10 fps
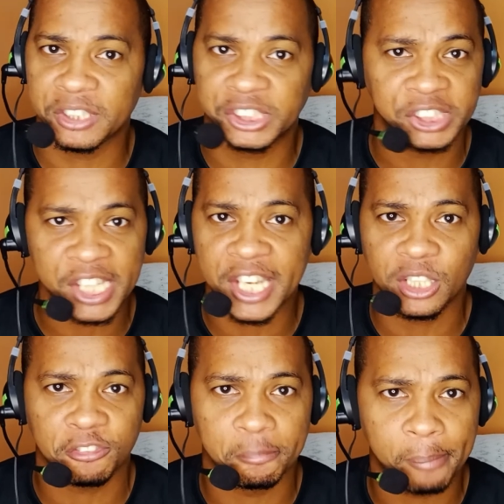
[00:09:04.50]
every
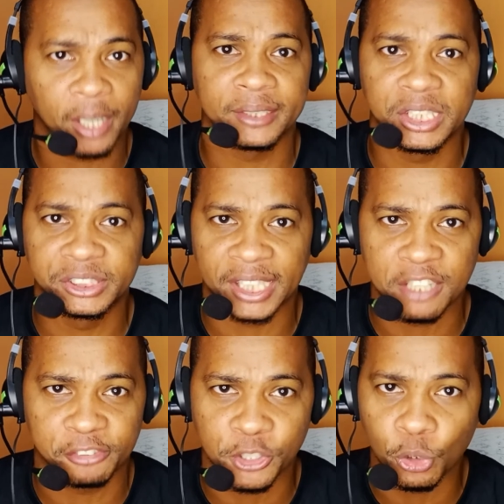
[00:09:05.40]
chain of bondage
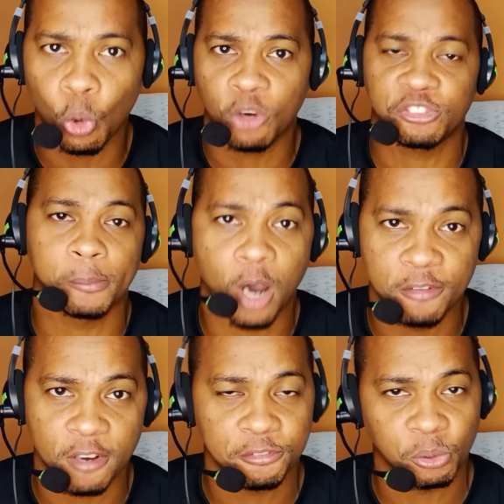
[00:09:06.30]
and every yoke from
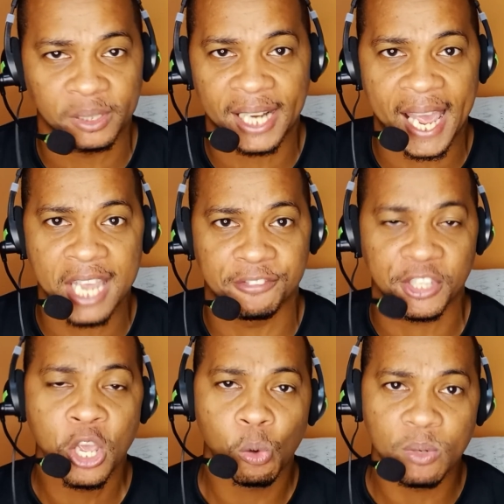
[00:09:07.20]
off of our
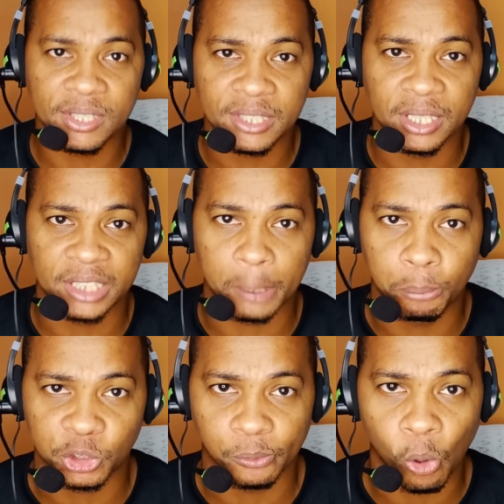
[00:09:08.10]
lives. We still can
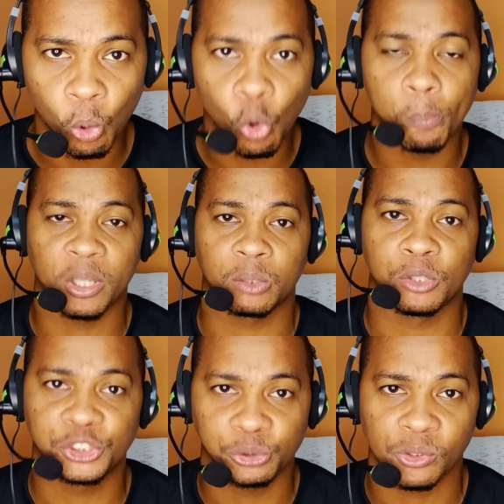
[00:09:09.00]
put our hope and
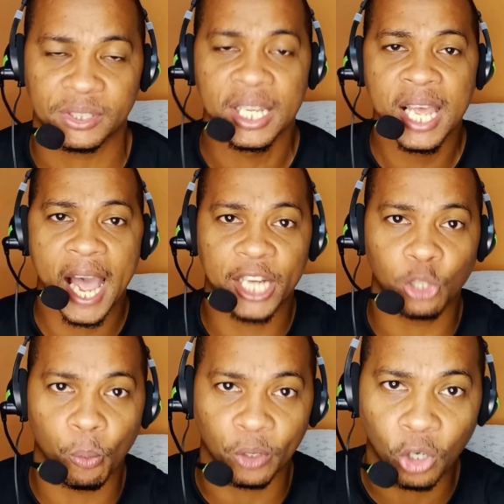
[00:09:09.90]
our trust
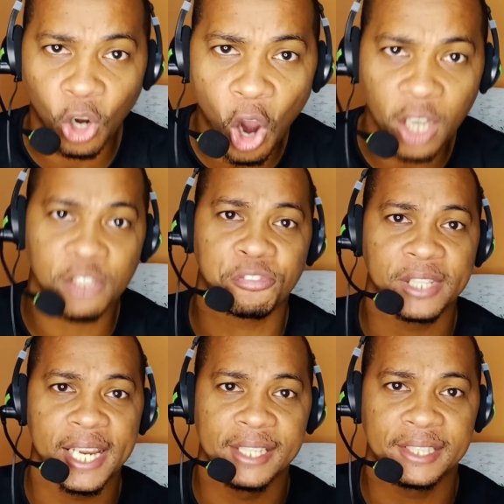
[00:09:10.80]
and our
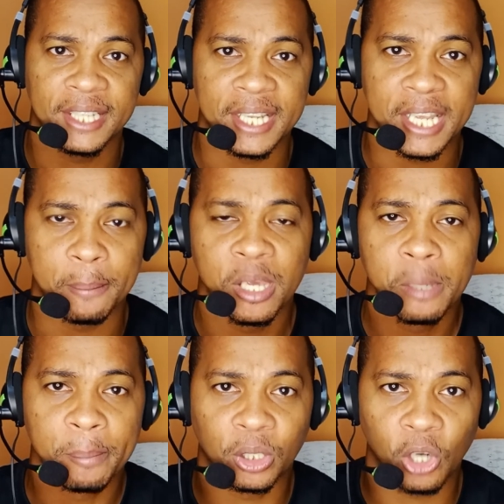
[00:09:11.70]
confidence in him,
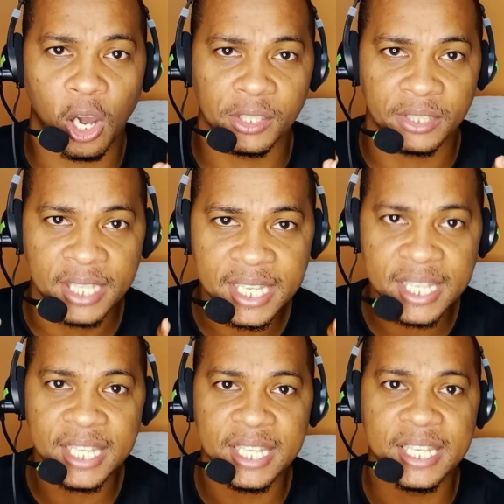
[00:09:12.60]
because
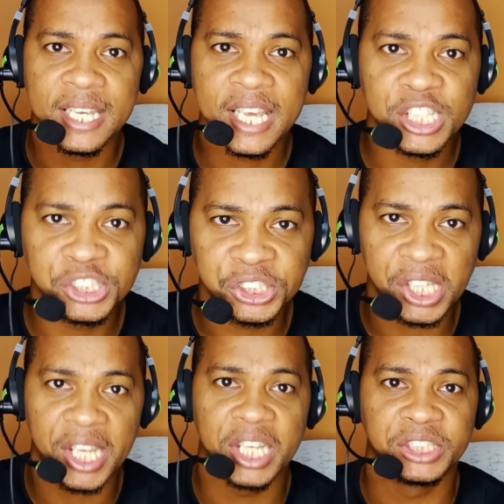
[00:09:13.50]
he
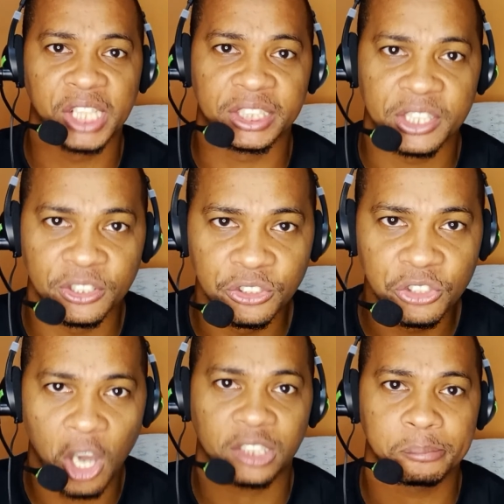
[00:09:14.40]
change it
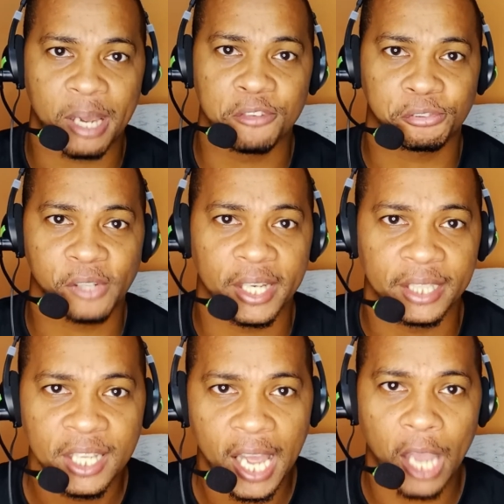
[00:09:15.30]
not, my
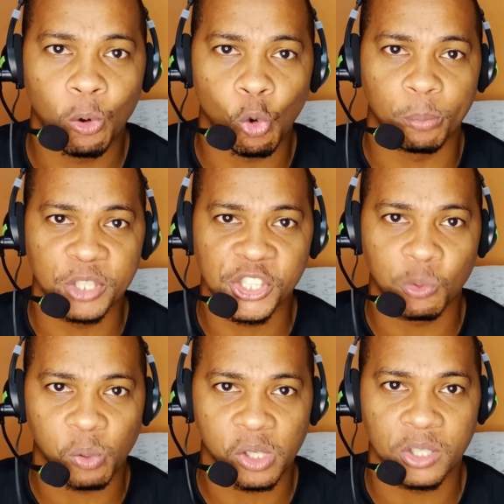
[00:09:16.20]
friend. I hope
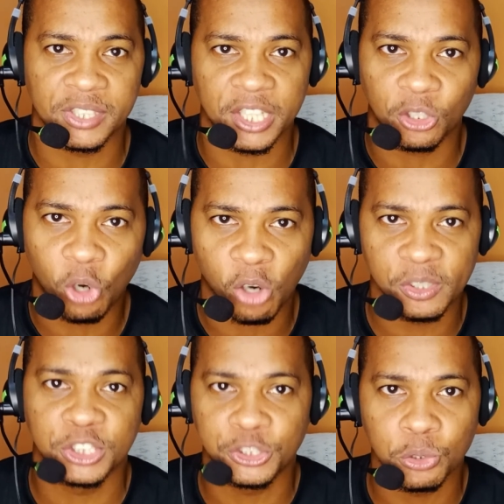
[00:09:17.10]
these words
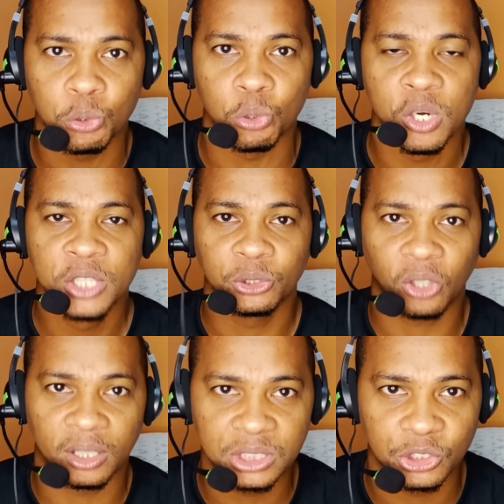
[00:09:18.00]
encourage you to
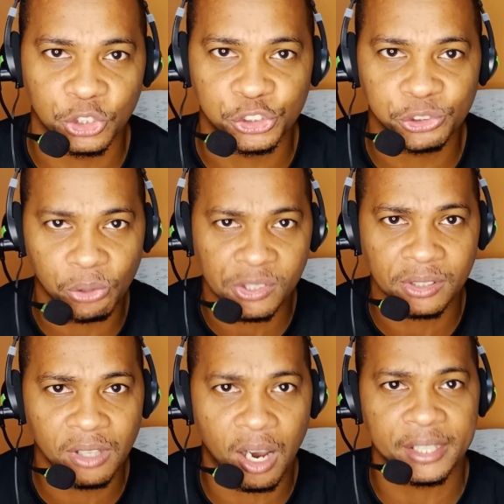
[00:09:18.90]
continue to
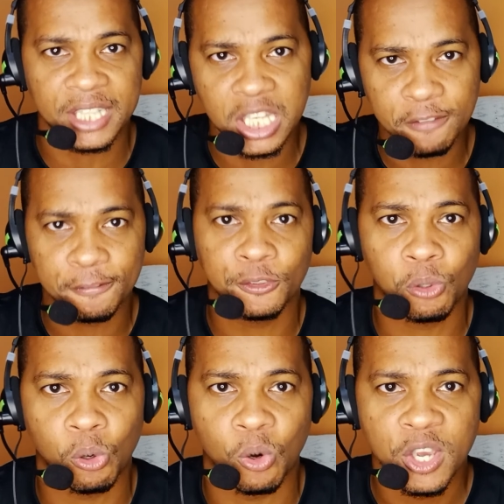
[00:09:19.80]
trust God even
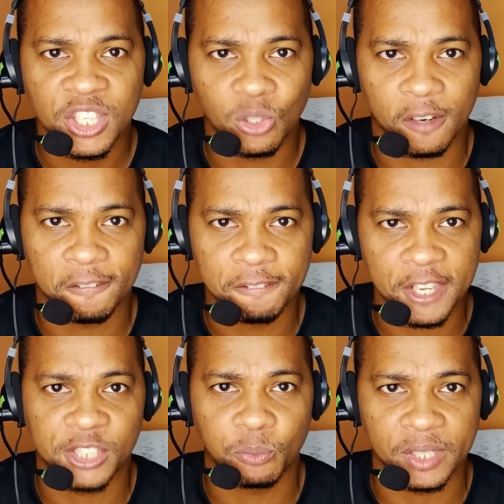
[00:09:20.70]
though you are
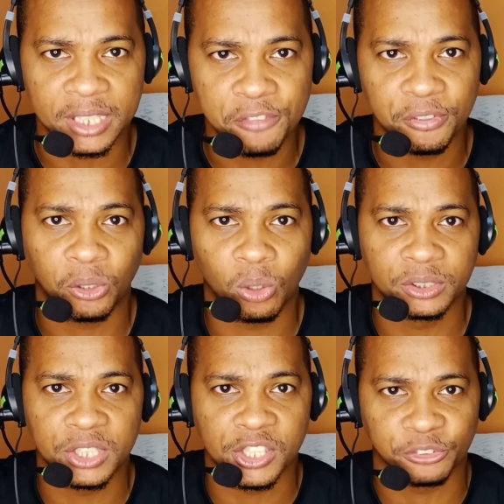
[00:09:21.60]
faced with
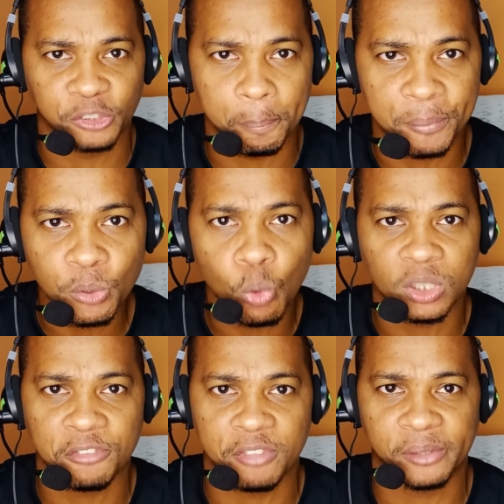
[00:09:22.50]
difficulties.
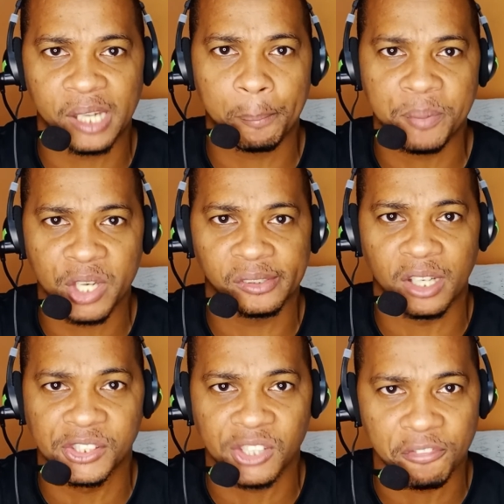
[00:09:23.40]
Rebuke the very
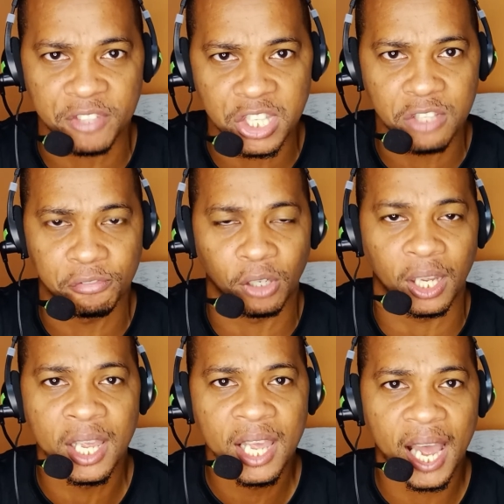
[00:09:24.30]
appearance of
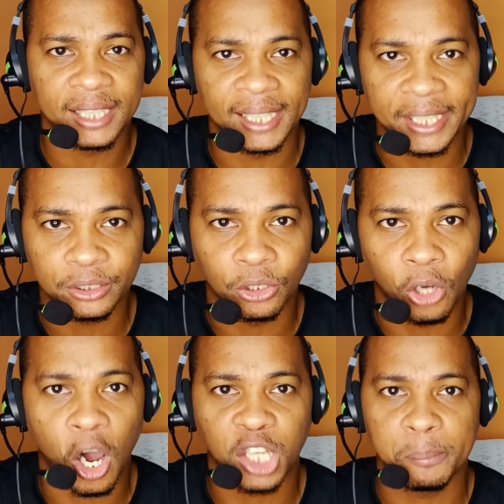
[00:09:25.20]
evil and
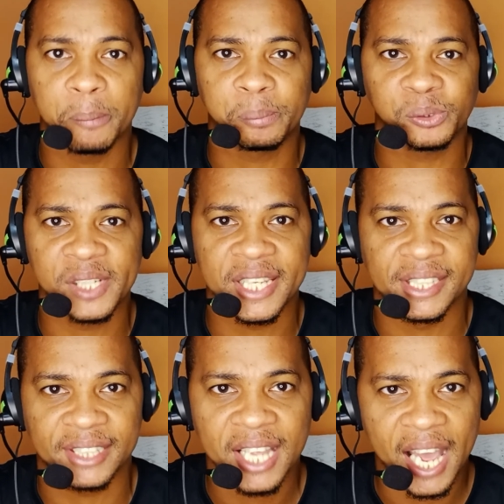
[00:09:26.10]
let God be
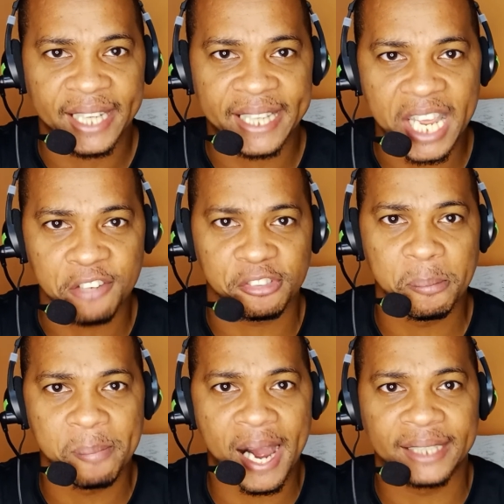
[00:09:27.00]
praised and
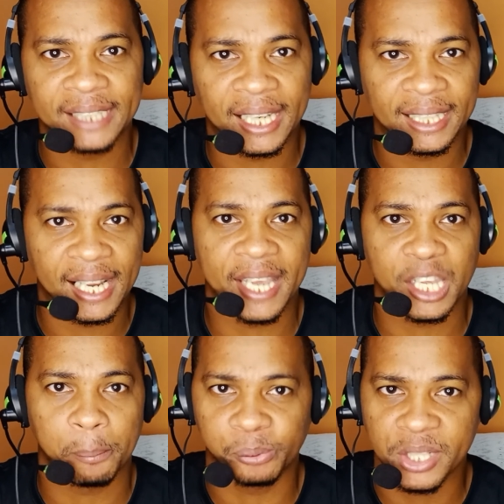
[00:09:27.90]
every man a
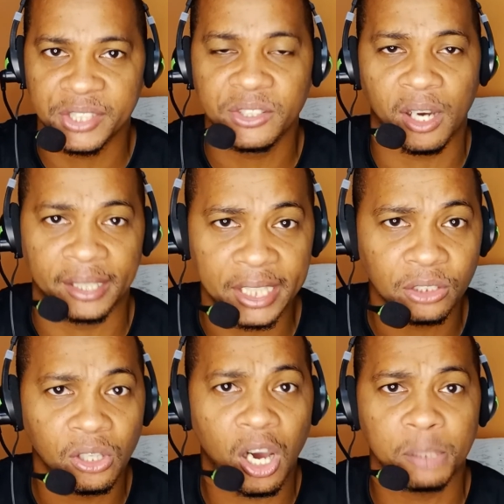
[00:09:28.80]
liar. Praise God.
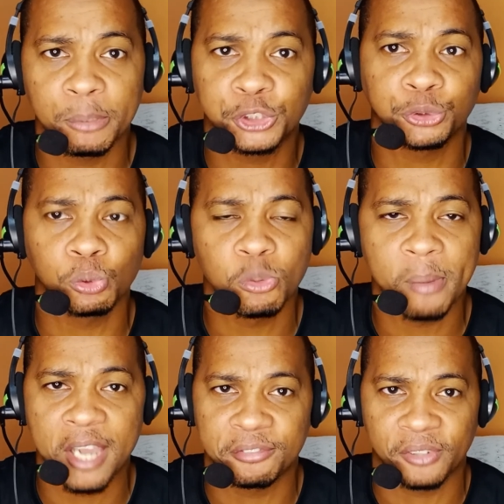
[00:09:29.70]
Let God be true,
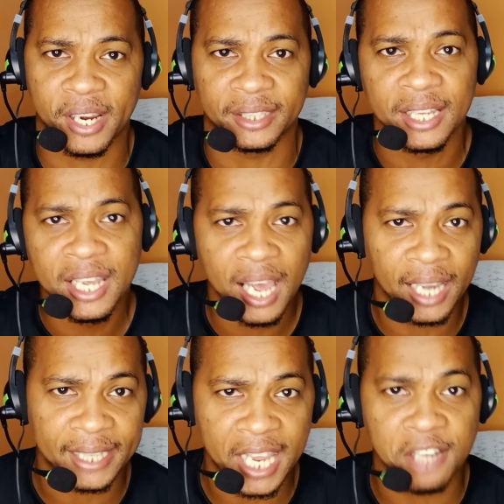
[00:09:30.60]
my friend,
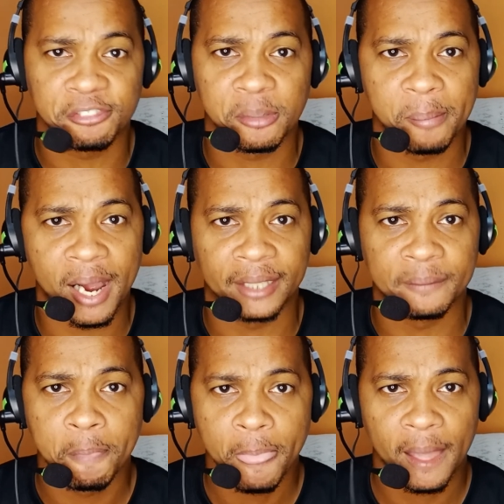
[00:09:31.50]
and every
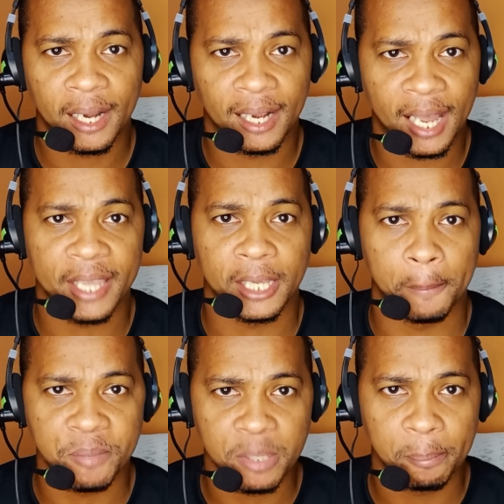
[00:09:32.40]
man a
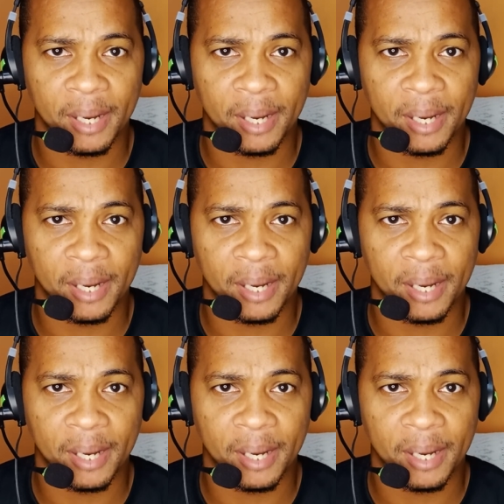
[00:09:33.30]
liar. Be